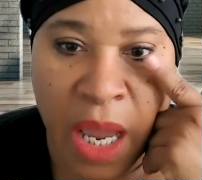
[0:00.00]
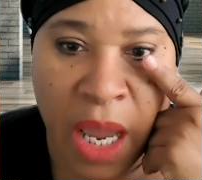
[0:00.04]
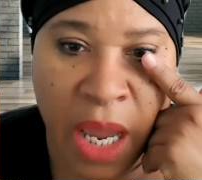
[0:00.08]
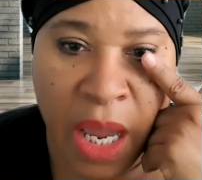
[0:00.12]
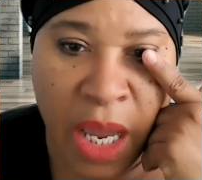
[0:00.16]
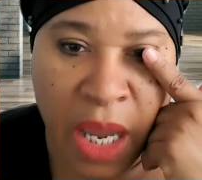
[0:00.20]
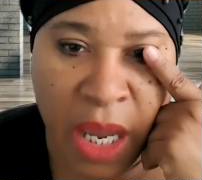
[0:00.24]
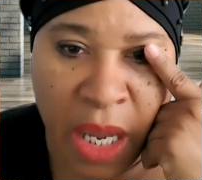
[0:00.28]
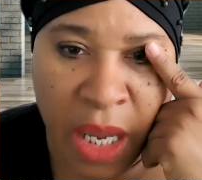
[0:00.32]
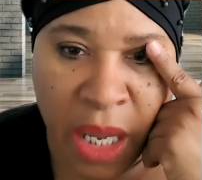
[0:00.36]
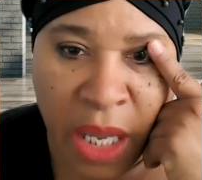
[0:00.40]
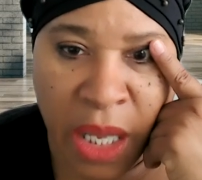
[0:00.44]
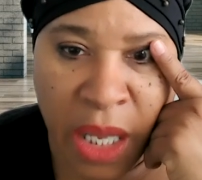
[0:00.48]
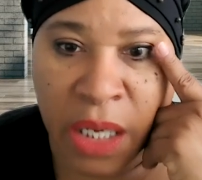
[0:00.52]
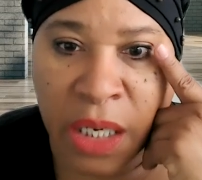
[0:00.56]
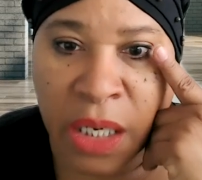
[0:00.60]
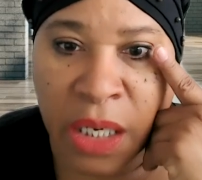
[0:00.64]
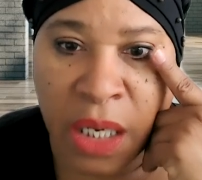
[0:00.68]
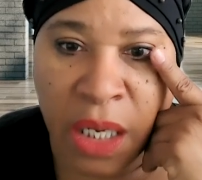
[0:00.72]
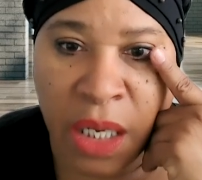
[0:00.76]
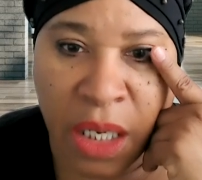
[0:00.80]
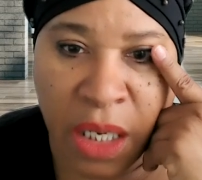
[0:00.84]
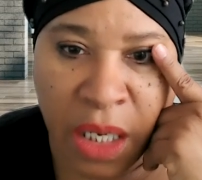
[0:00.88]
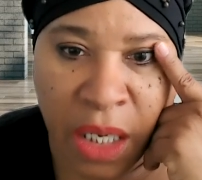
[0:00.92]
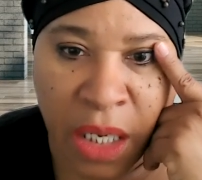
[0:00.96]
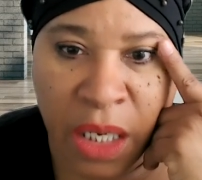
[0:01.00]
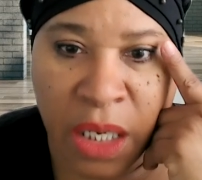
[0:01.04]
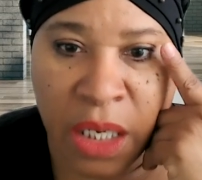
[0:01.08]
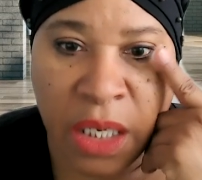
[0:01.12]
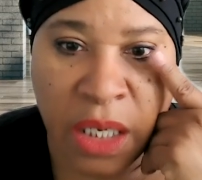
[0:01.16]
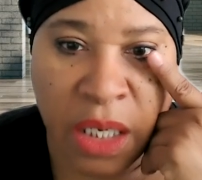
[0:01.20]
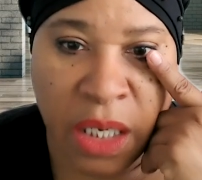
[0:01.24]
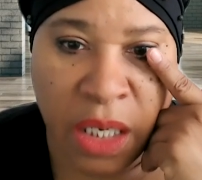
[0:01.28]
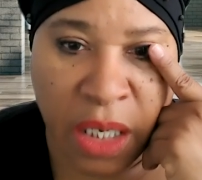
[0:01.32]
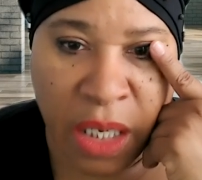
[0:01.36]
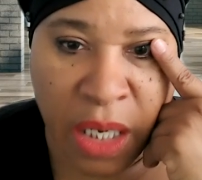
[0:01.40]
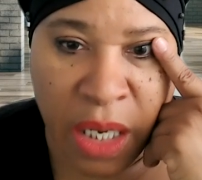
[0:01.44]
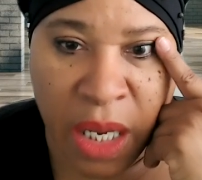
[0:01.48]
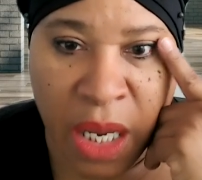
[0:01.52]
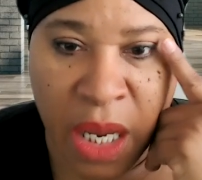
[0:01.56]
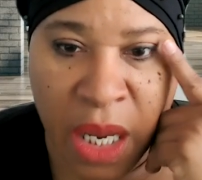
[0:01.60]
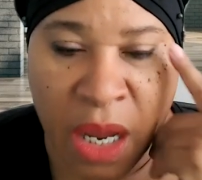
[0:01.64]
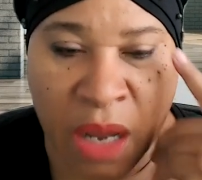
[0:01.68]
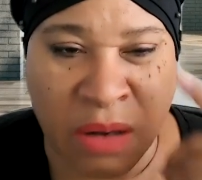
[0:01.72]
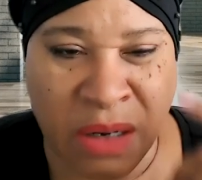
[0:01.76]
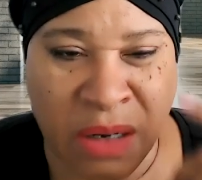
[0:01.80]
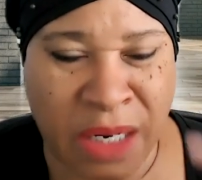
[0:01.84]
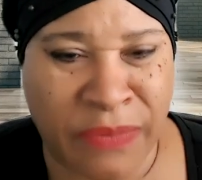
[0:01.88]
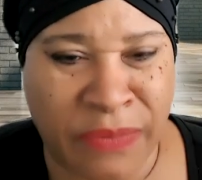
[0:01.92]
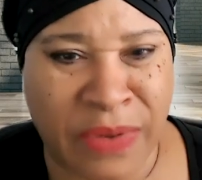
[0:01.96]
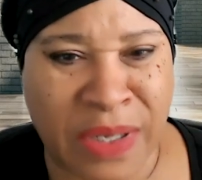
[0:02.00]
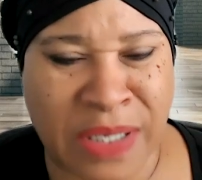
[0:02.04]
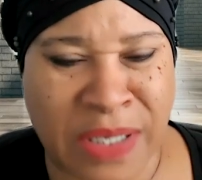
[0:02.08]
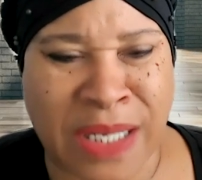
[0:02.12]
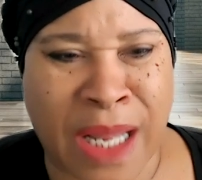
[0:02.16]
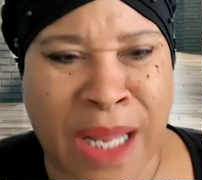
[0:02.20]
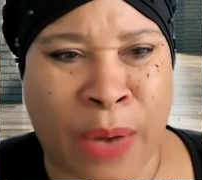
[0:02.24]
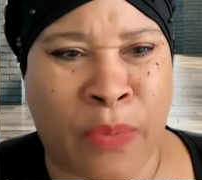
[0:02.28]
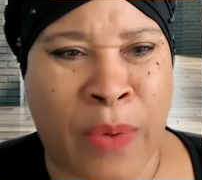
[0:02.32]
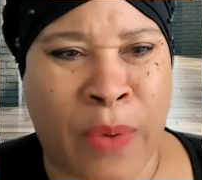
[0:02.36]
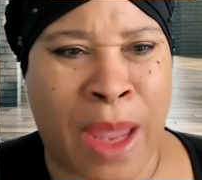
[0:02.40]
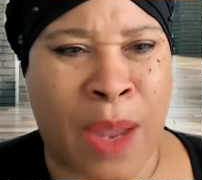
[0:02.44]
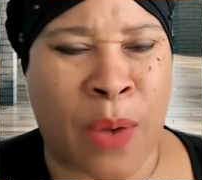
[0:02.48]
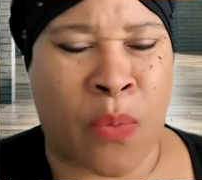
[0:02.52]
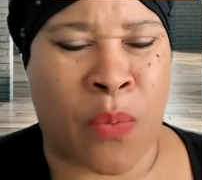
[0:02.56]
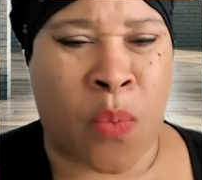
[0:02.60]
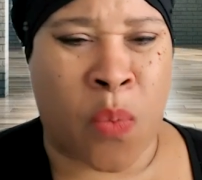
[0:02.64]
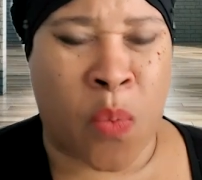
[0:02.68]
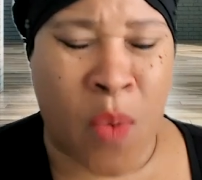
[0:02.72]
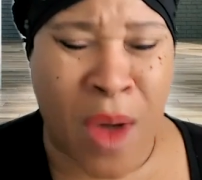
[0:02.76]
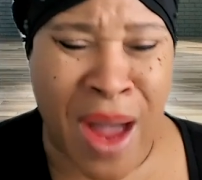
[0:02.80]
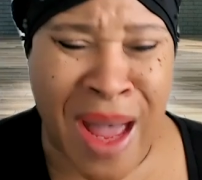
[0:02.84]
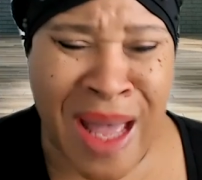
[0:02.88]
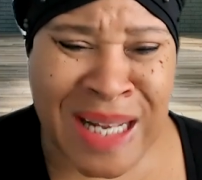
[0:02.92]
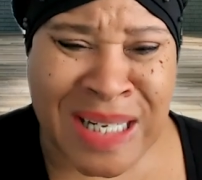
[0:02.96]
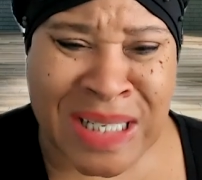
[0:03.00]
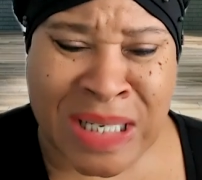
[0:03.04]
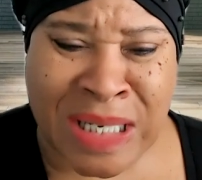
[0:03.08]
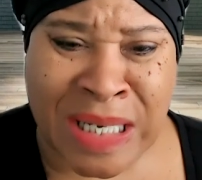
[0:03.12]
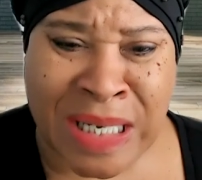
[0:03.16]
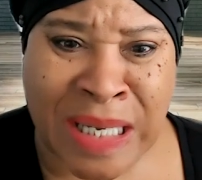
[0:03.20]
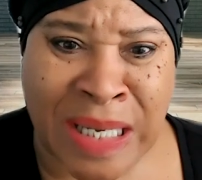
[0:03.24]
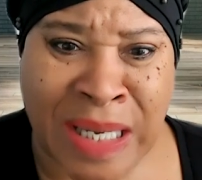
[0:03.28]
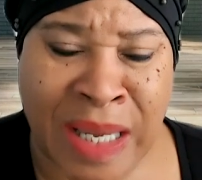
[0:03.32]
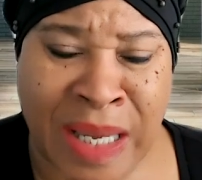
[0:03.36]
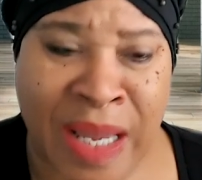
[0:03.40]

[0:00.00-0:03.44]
And Olivia's like, "Wait, what?"